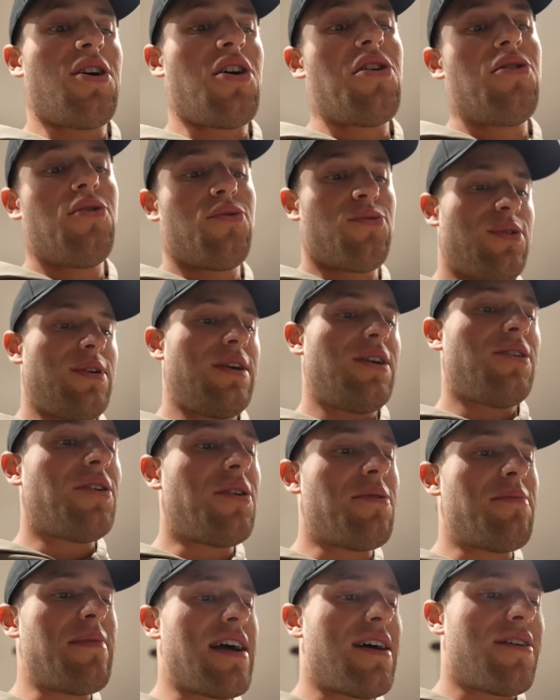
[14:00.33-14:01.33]
unreal
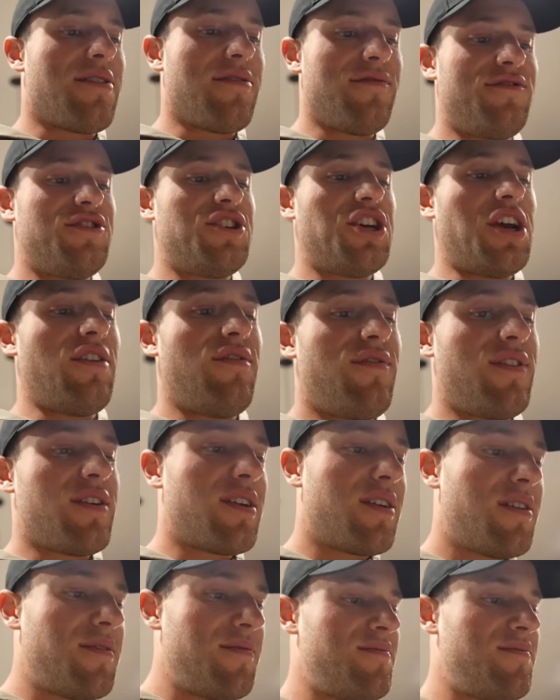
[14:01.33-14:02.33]
amount of chafing,